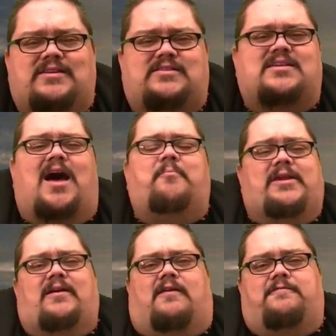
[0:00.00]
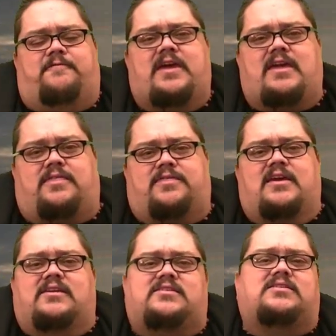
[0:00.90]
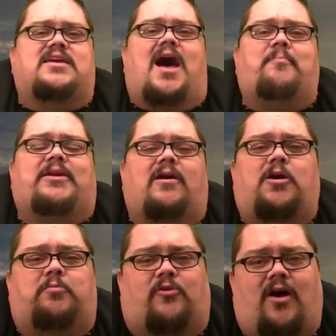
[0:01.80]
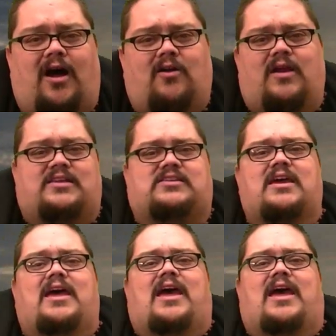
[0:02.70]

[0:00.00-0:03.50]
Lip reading: stopping our faith, stopping our progress.